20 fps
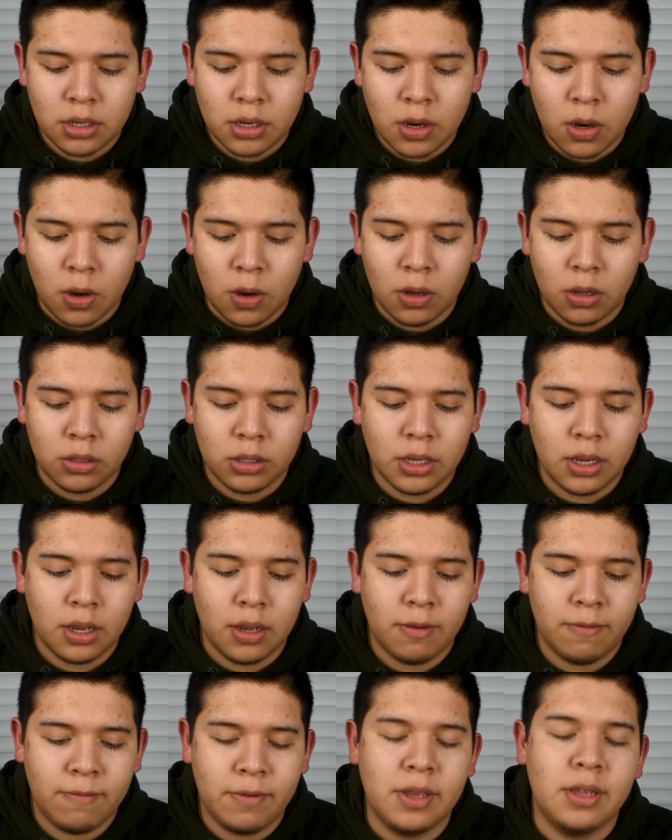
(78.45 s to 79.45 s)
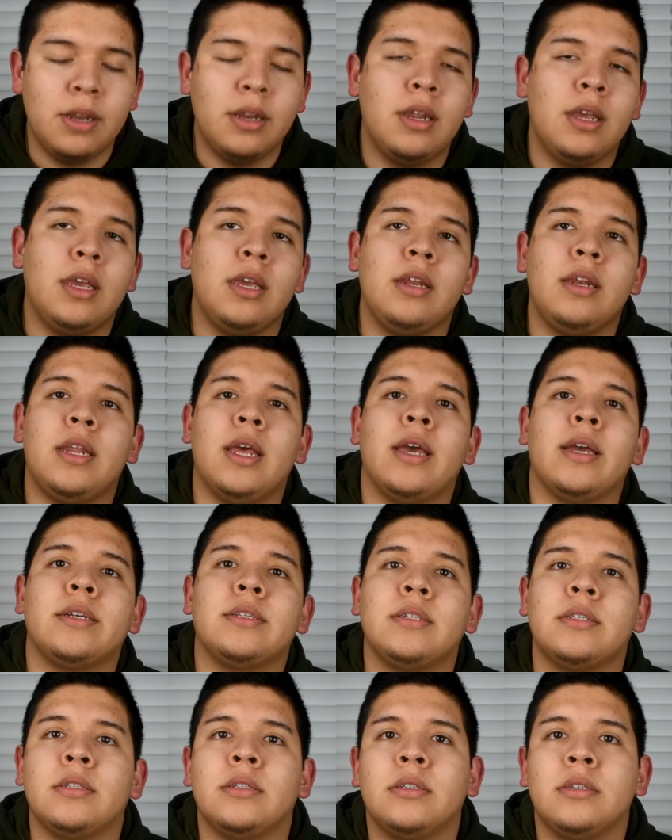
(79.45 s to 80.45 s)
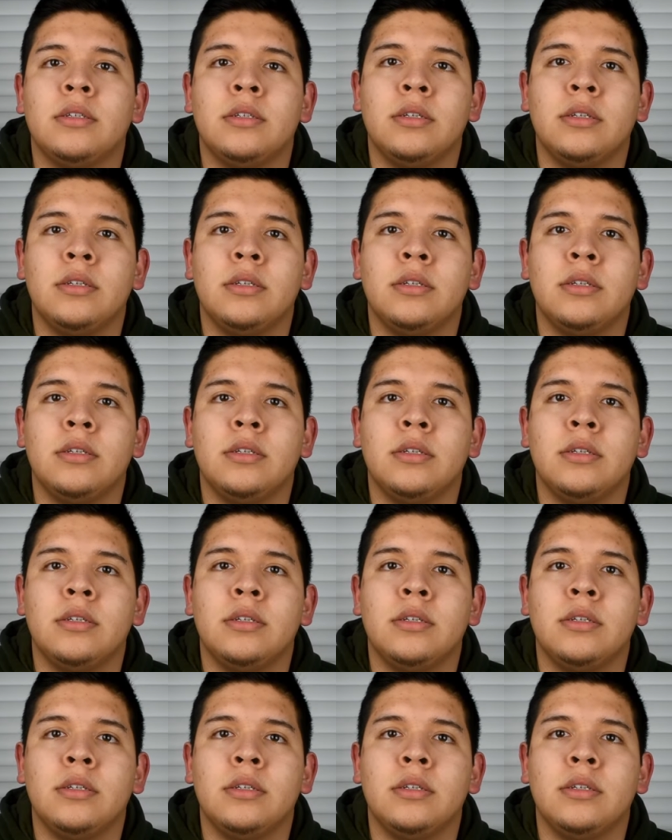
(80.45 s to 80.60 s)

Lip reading: called Fit Index,